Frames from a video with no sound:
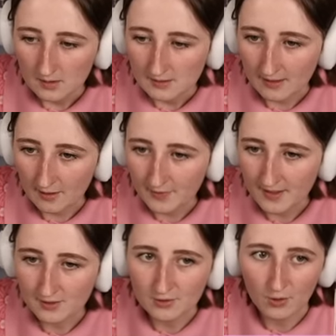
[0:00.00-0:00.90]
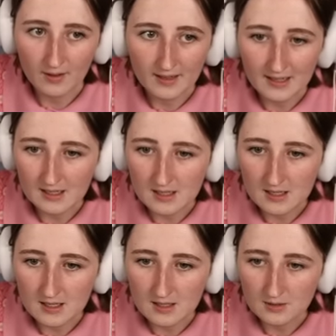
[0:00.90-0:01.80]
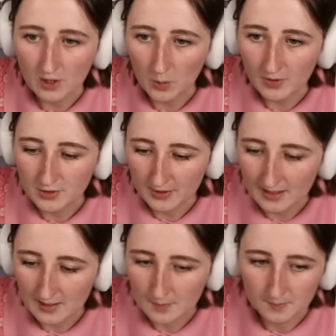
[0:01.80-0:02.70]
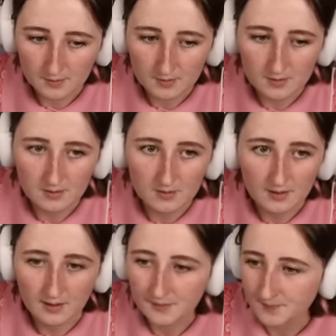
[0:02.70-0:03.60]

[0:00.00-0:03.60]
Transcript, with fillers: Tell a funny story. Talk about dreams, you know.